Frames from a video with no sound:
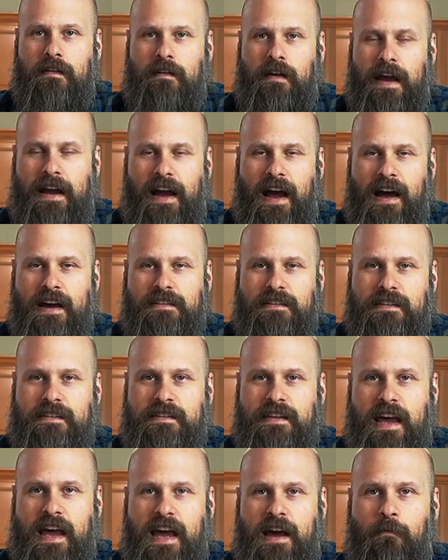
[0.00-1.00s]
Hey guys, it's
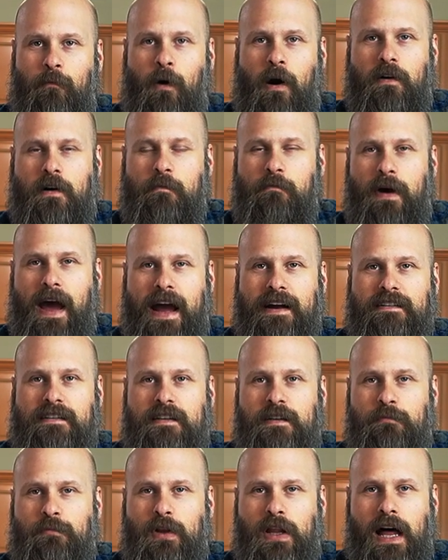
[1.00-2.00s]
Sam. Welcome back to
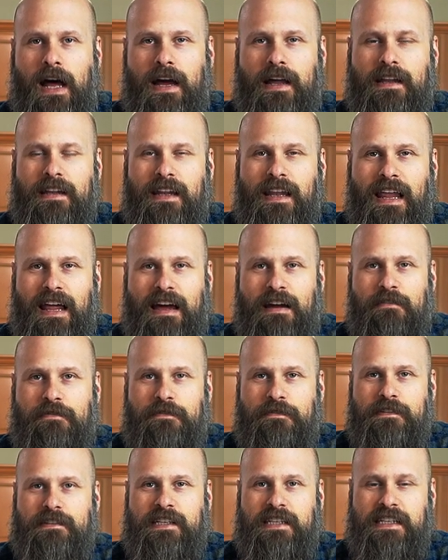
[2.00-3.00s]
The Blind
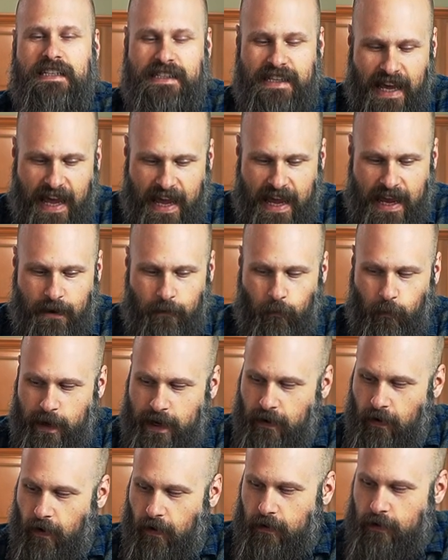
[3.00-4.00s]
Life. Today
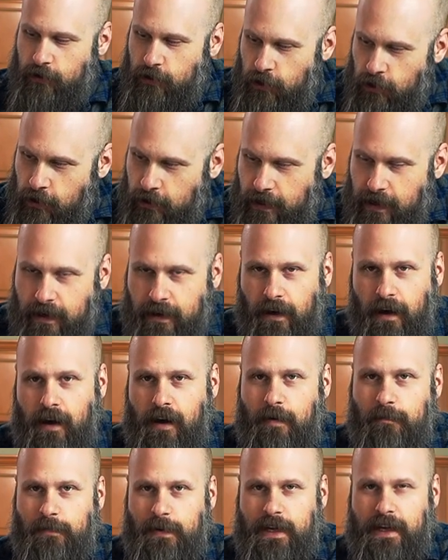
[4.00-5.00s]
we are cooking
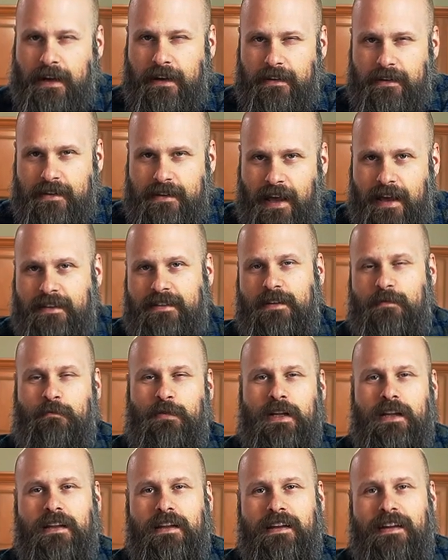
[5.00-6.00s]
up
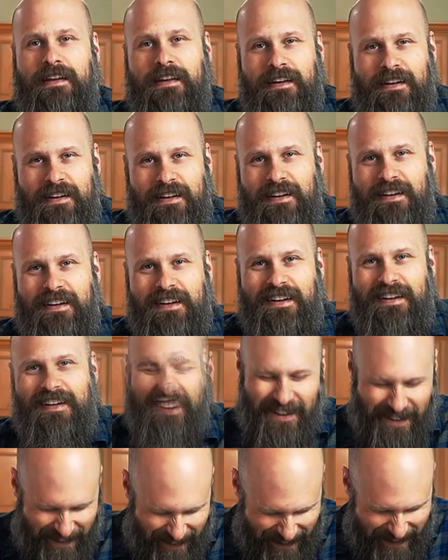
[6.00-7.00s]
accessibility.
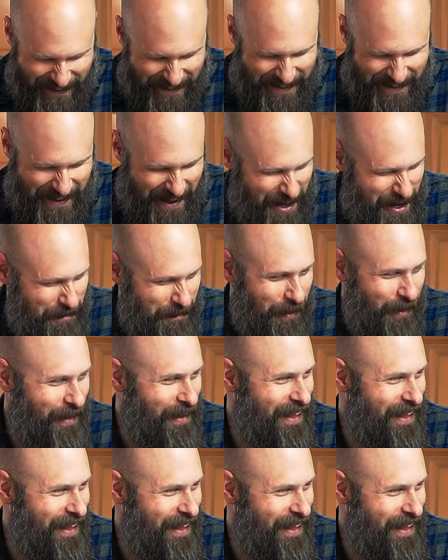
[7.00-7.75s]
Oh, that's terrible.